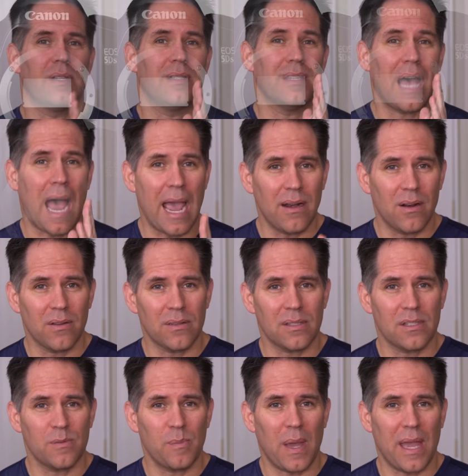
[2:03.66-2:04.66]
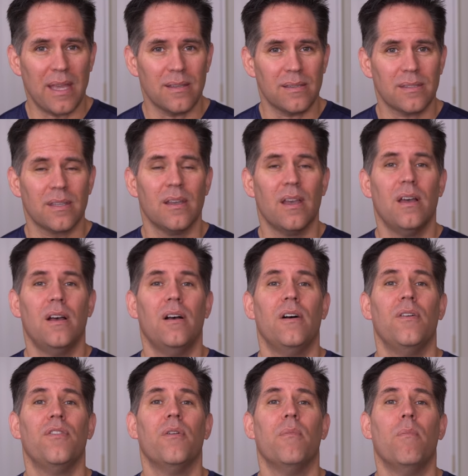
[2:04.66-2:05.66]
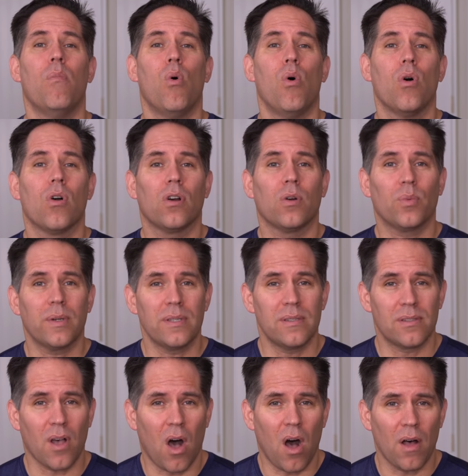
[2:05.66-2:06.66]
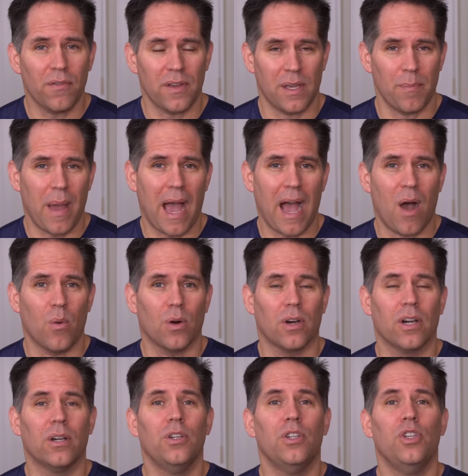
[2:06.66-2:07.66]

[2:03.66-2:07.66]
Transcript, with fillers: the tighter the space, the more resolving power